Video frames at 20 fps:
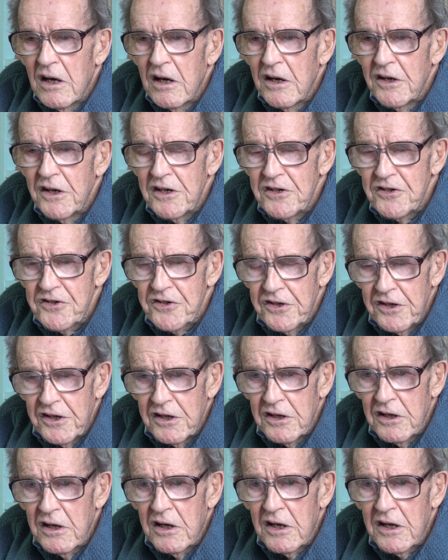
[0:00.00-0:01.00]

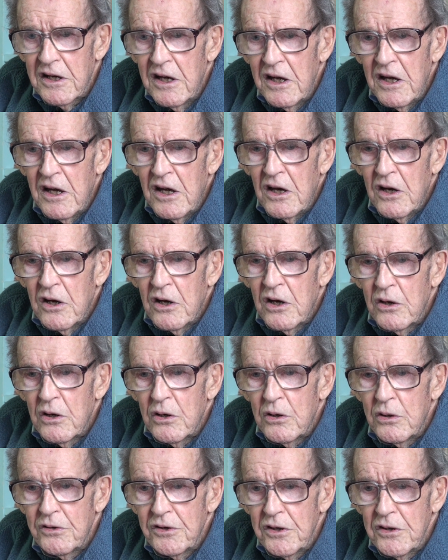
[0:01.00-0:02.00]
engineer
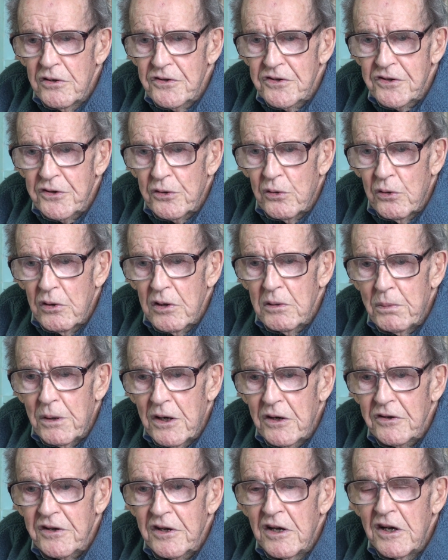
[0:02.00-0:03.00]
who knows all
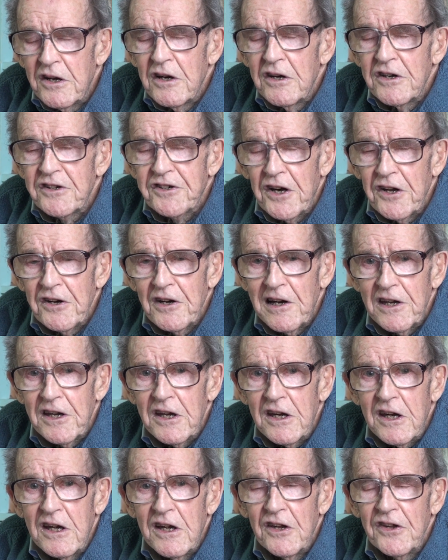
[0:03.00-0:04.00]
about
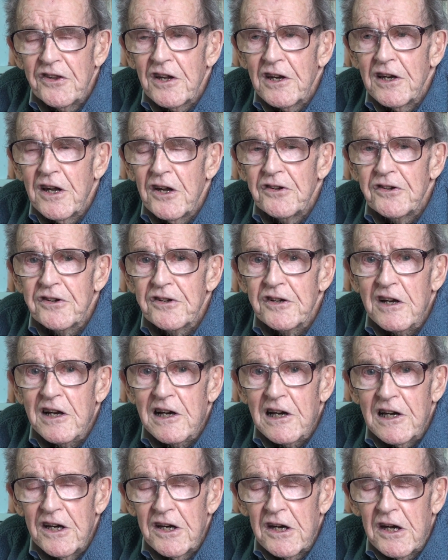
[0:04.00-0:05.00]
tunnelling in the London
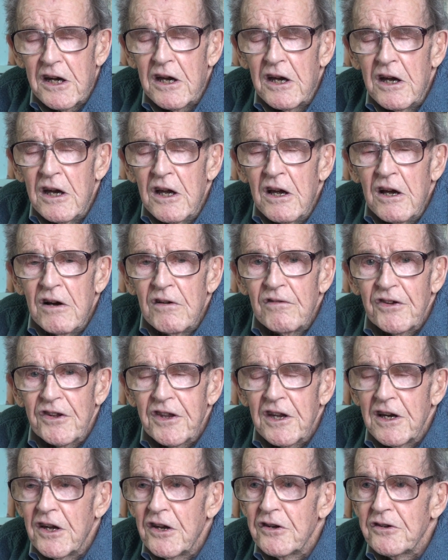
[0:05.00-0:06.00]
clay for
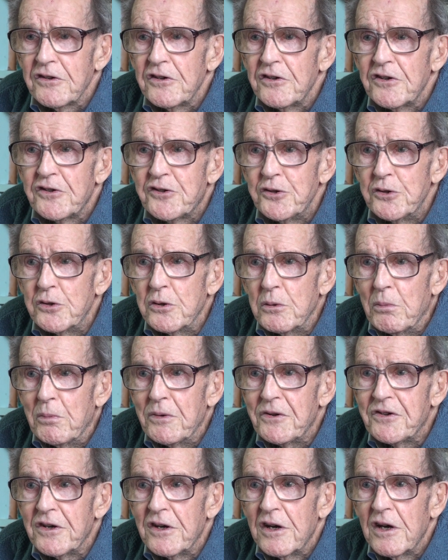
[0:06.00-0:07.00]
the London
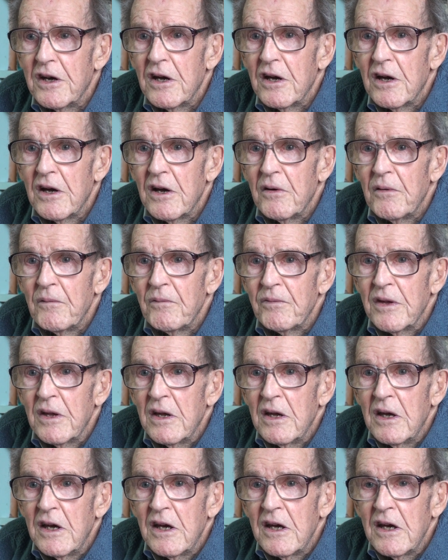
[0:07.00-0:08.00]
tubes.
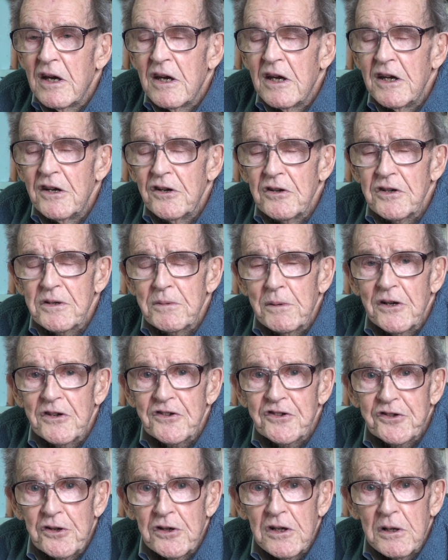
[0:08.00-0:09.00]
He knows
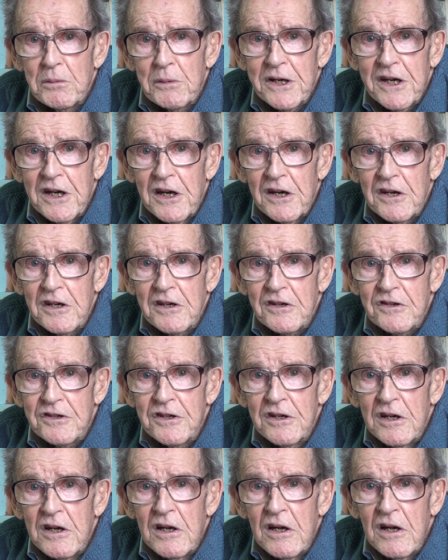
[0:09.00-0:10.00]
about soil mechanics.
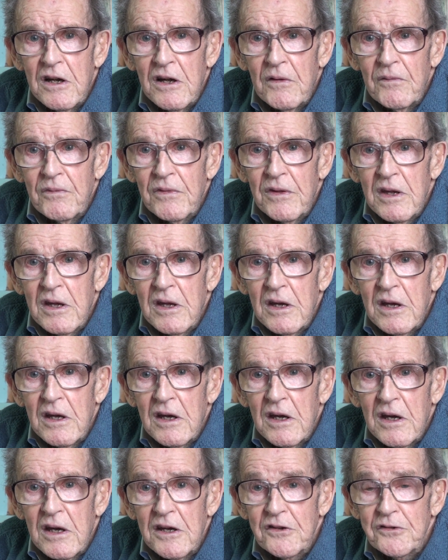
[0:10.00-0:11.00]

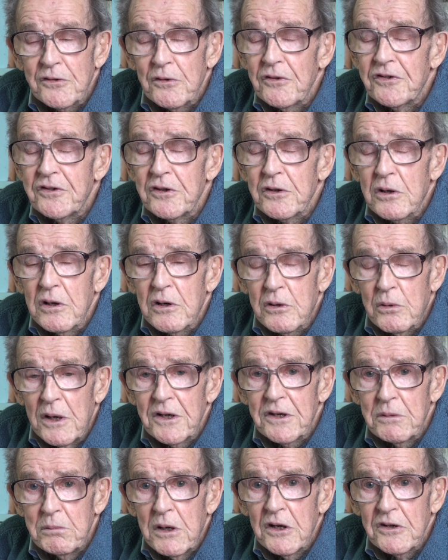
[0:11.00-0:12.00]
He's also
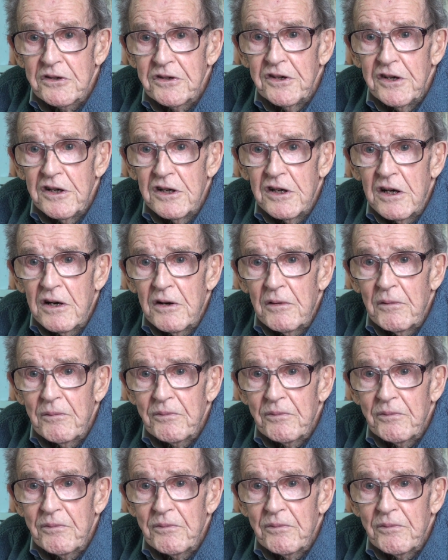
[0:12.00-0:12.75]
quite a mountaineer.